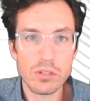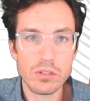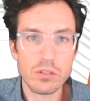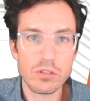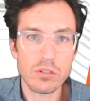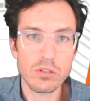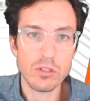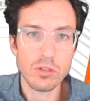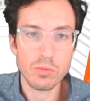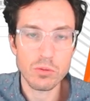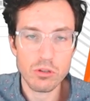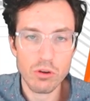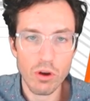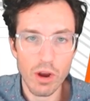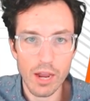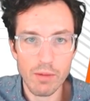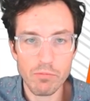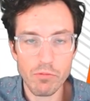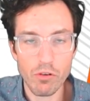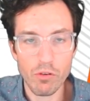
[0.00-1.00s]
to
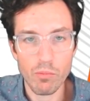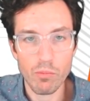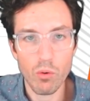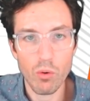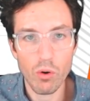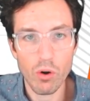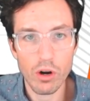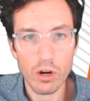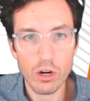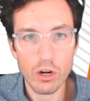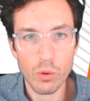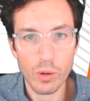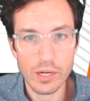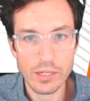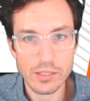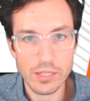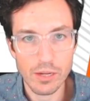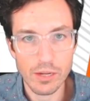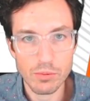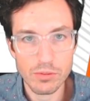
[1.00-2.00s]
subscribe for more quick
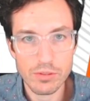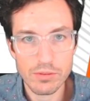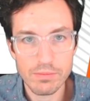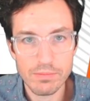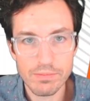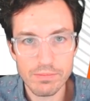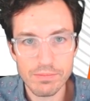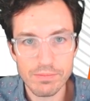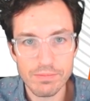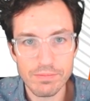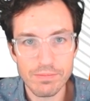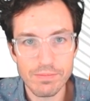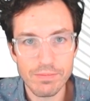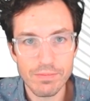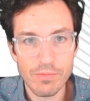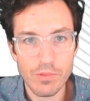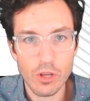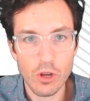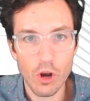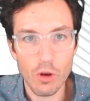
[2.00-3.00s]
tips.
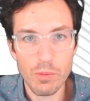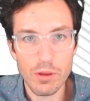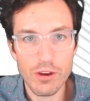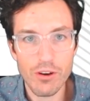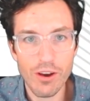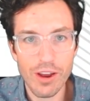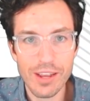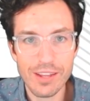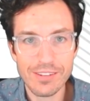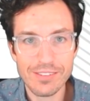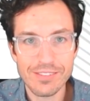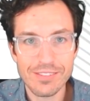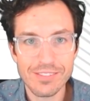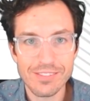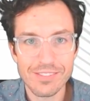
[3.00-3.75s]
Go be great.